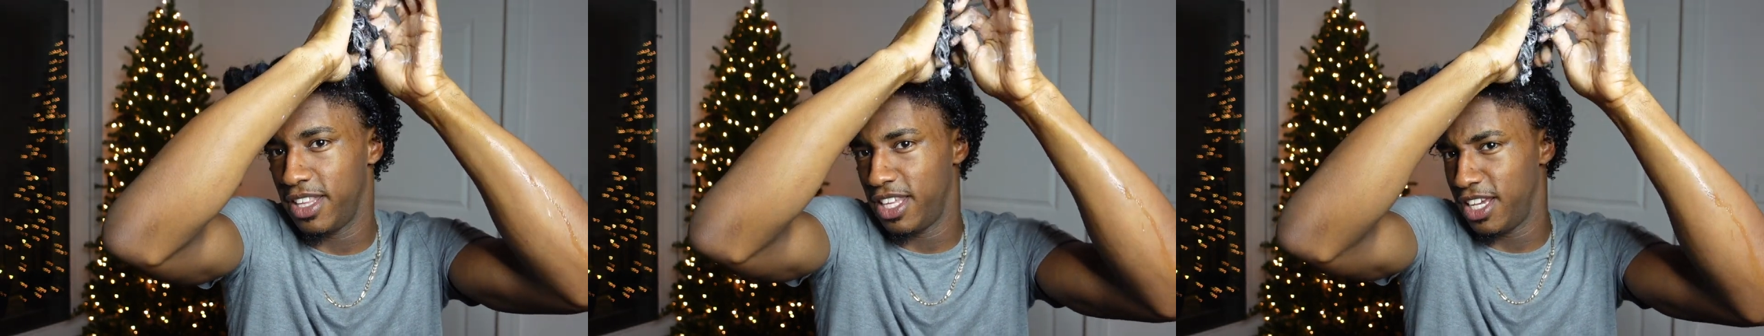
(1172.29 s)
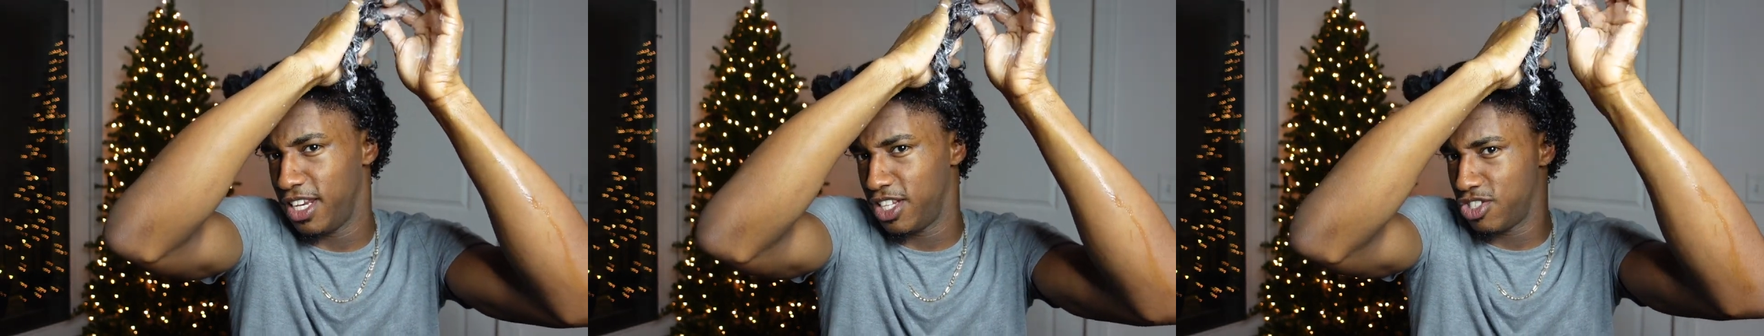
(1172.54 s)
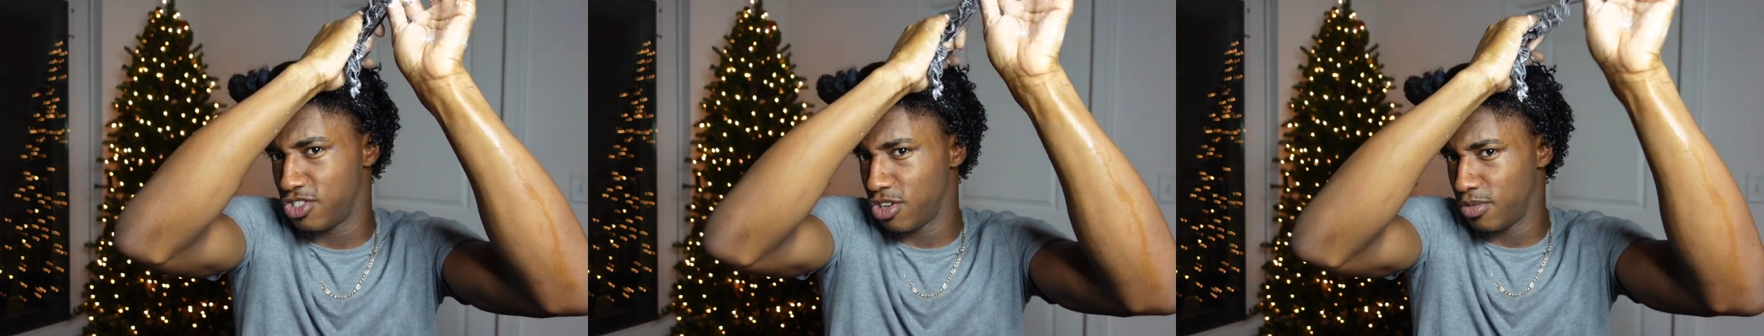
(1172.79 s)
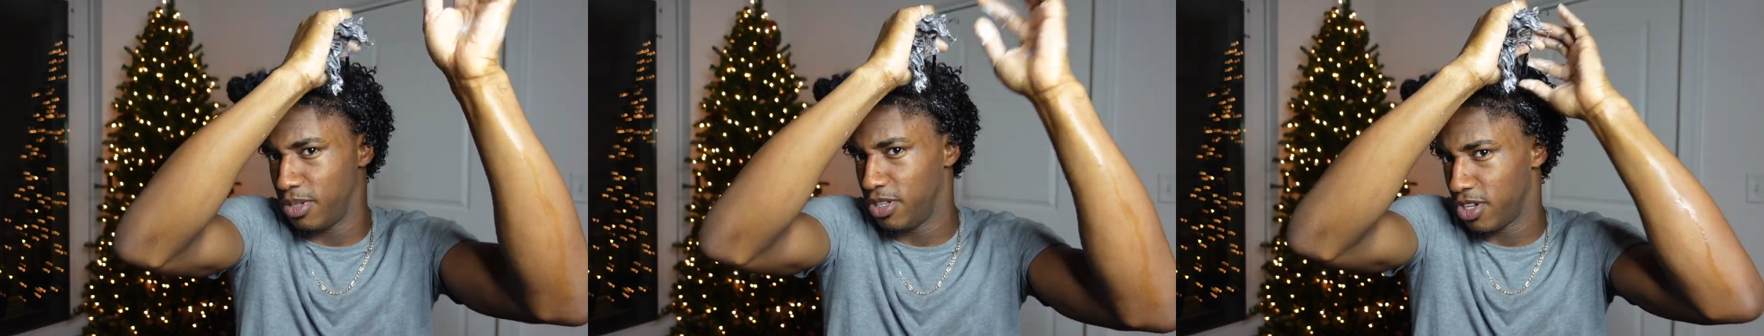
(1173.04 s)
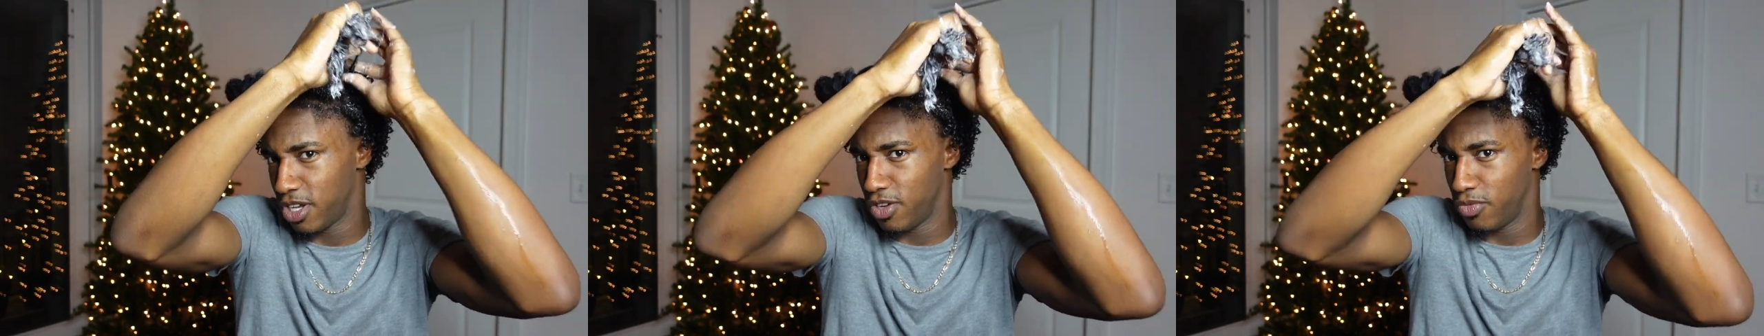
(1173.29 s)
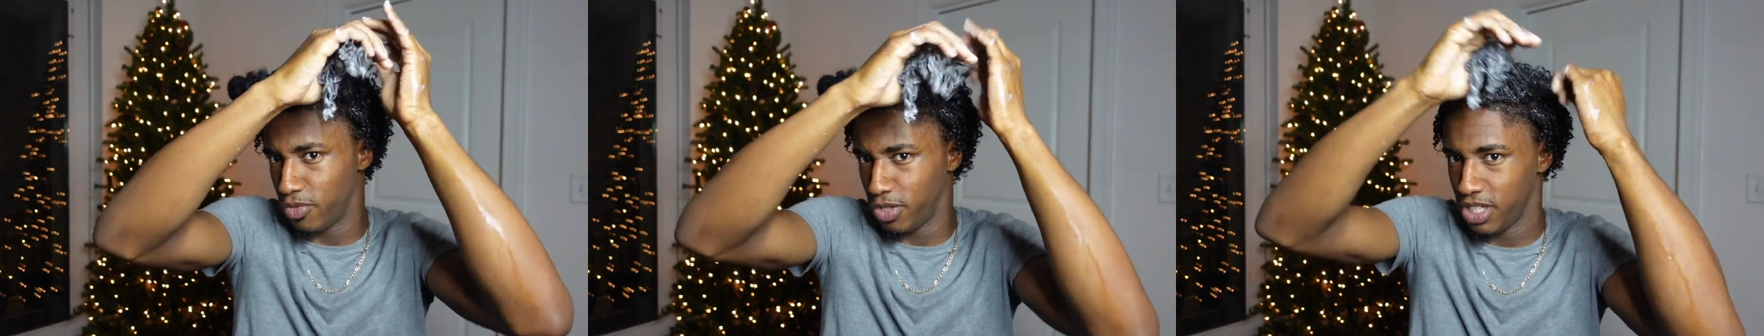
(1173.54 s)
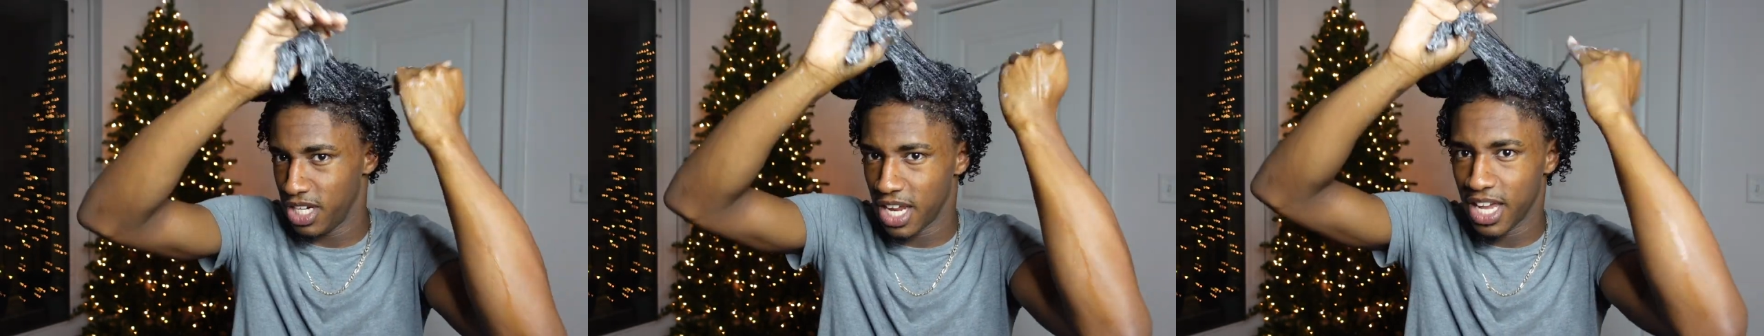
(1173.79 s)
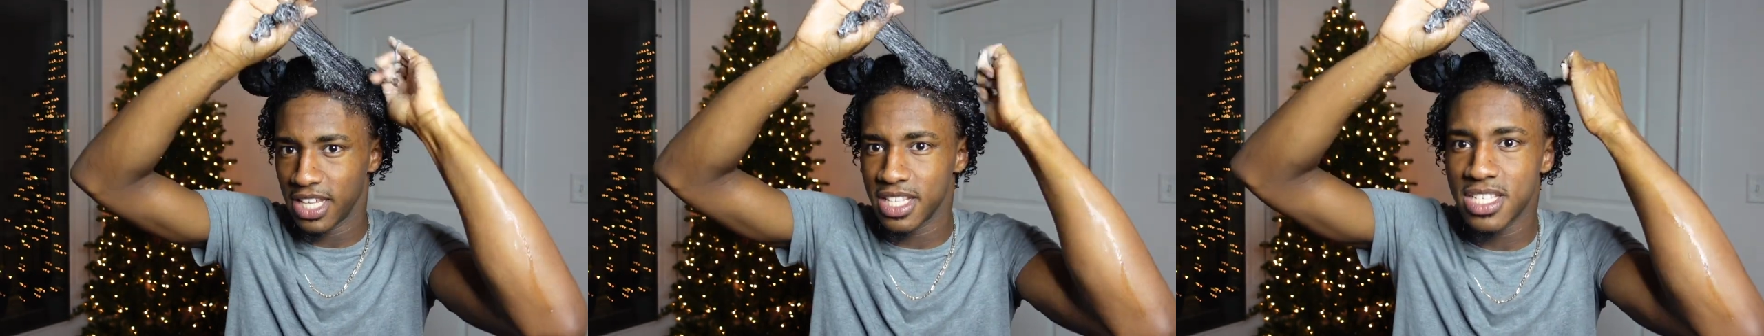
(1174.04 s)
and then it's just gonna be looking really
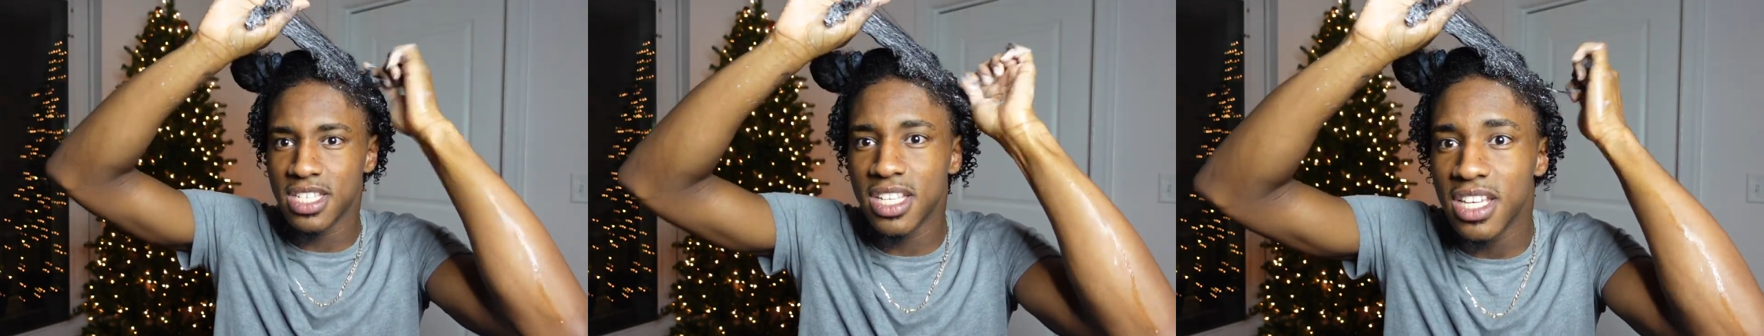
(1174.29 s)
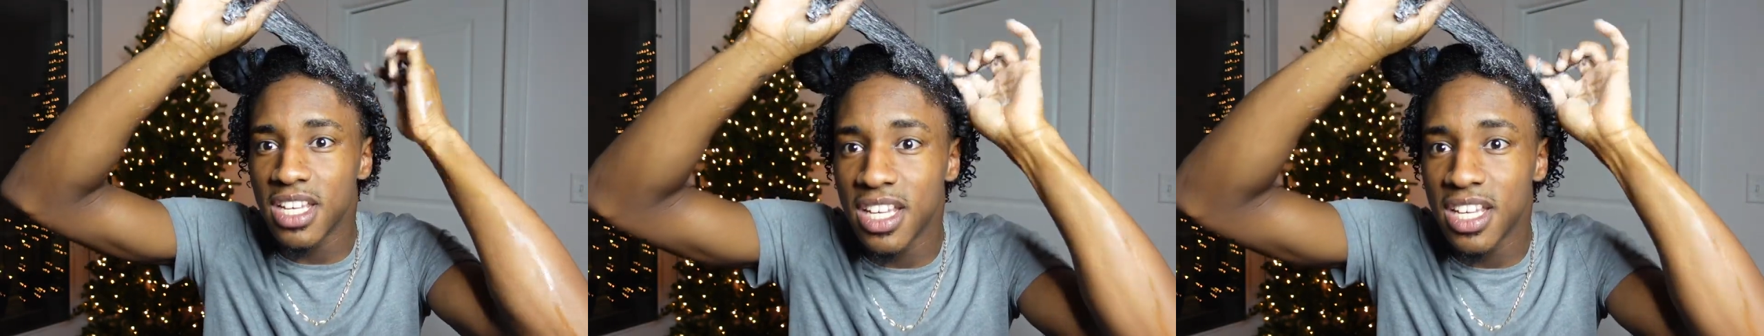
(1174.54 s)
nice